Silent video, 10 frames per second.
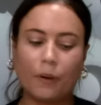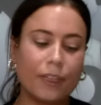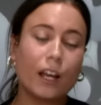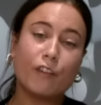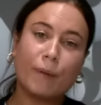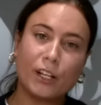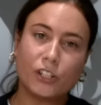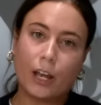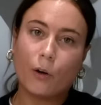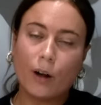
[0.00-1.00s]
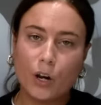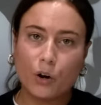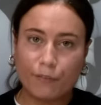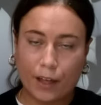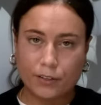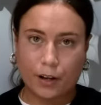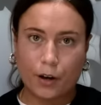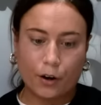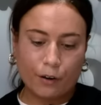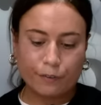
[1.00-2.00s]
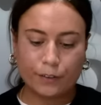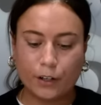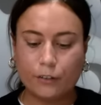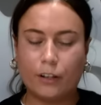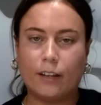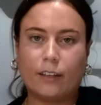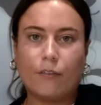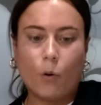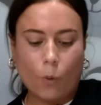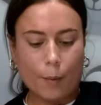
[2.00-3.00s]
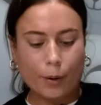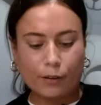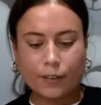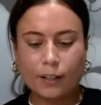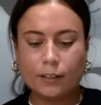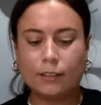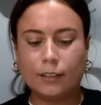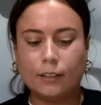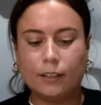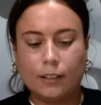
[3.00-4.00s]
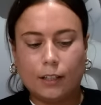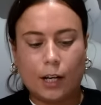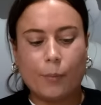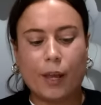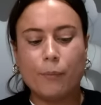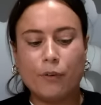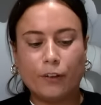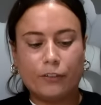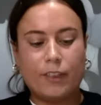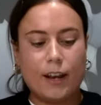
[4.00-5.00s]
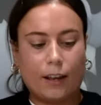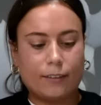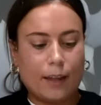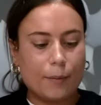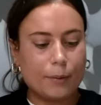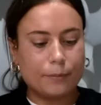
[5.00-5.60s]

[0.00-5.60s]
I think I've managed to get quite a lot of that dirt off. So let's give it a wipe over and we can move on to the next step.